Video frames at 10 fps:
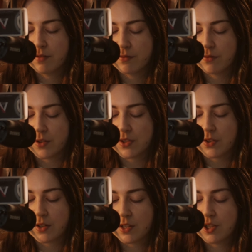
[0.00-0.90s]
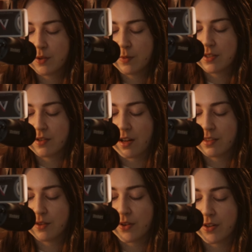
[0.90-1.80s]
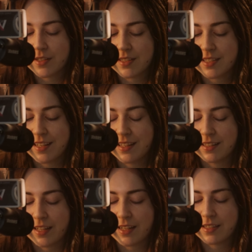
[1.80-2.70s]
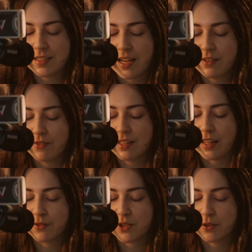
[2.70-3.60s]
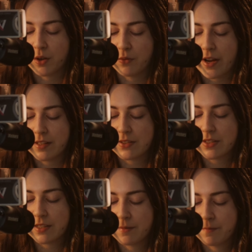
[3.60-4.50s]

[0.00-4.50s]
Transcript: for as long as she was not the fairest in the land, envy left her no rest.